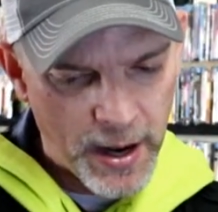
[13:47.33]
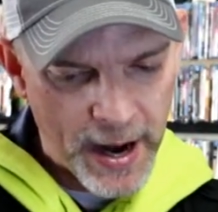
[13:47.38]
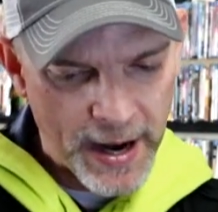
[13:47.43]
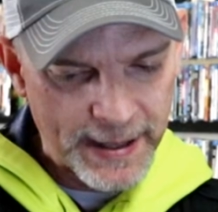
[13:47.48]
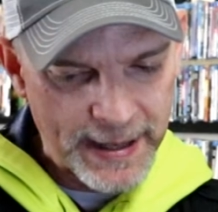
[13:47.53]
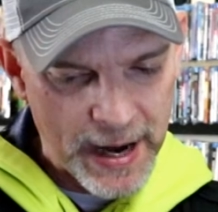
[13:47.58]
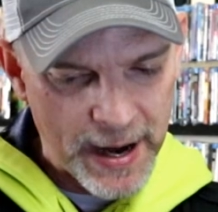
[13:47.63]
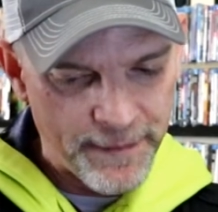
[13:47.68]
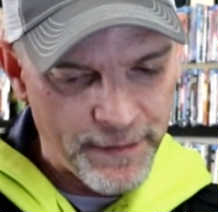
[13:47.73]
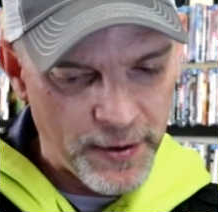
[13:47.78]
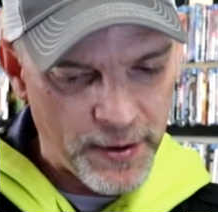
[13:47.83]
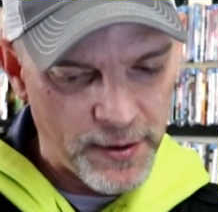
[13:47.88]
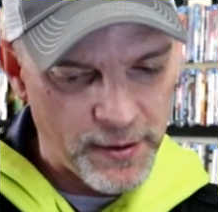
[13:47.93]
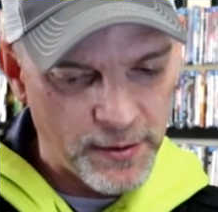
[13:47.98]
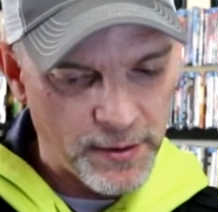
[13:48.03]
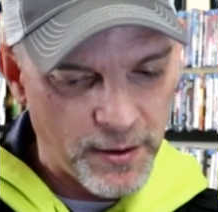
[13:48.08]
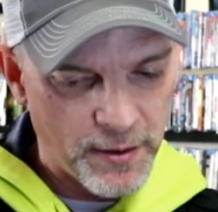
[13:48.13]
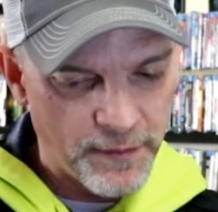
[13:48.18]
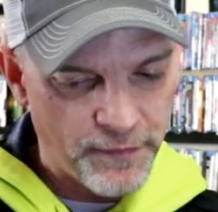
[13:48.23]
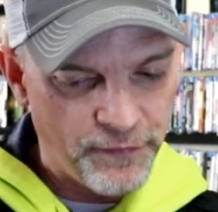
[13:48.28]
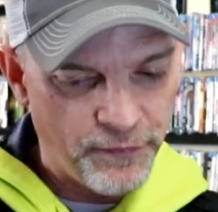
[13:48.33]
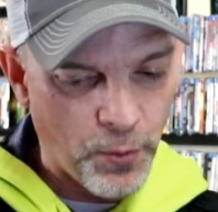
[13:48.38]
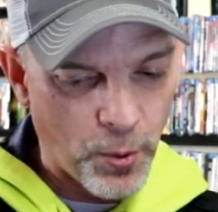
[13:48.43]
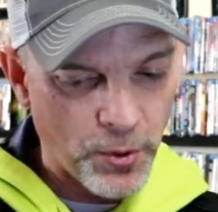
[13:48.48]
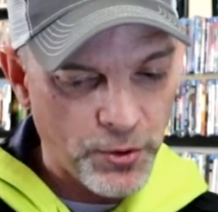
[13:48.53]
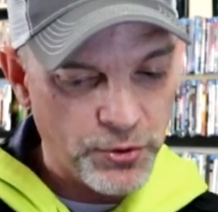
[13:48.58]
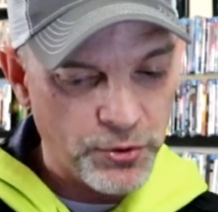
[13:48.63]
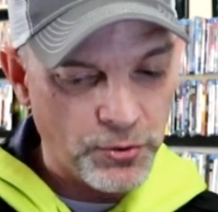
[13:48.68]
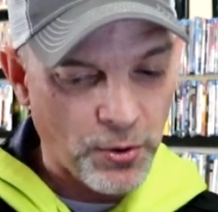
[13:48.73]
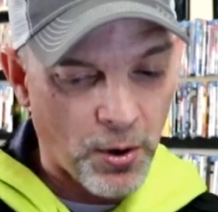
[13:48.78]
I gave it
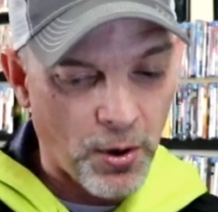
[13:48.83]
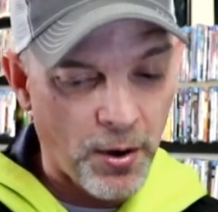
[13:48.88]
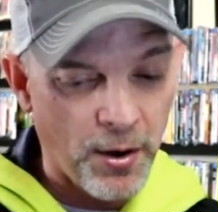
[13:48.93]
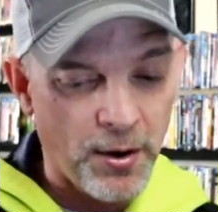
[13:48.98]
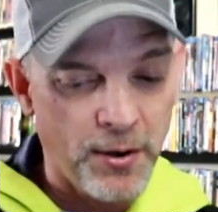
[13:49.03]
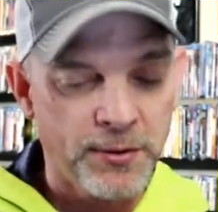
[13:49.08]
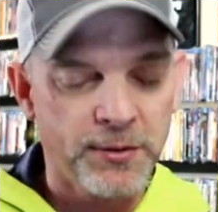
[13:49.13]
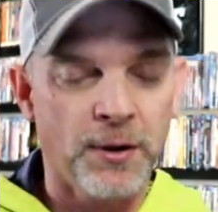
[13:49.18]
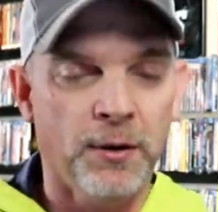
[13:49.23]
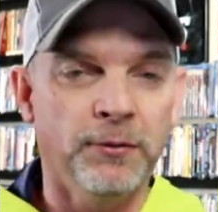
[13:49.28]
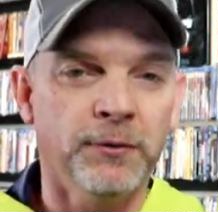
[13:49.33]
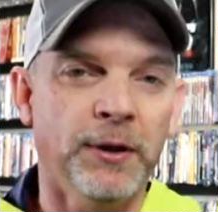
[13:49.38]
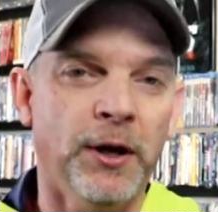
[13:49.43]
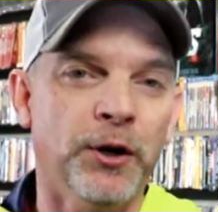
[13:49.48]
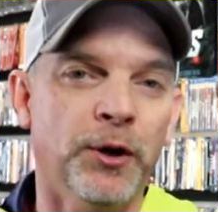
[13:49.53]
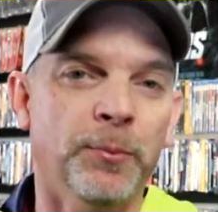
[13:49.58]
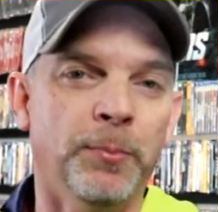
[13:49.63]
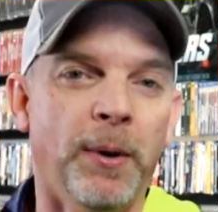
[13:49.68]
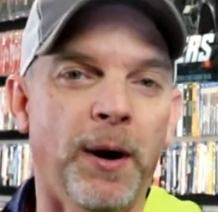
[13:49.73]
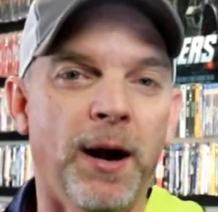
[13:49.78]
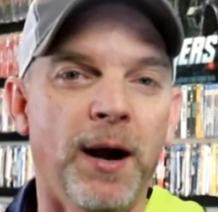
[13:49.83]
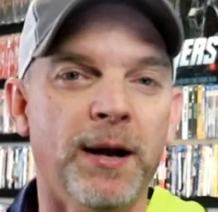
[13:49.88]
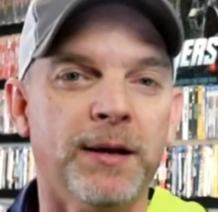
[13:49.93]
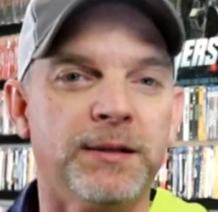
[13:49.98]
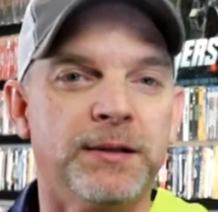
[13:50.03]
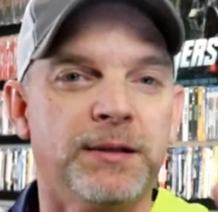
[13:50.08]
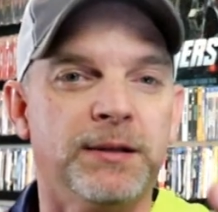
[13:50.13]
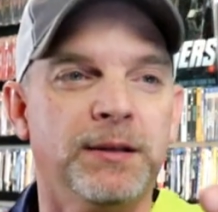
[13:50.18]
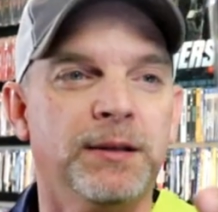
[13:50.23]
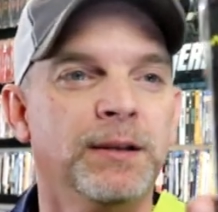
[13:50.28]
four stars on
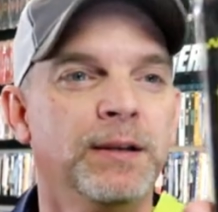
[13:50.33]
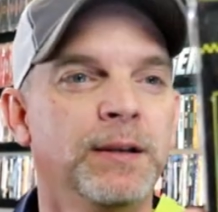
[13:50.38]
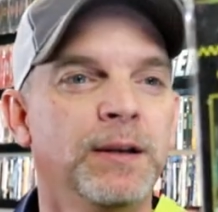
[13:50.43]
Letterboxd.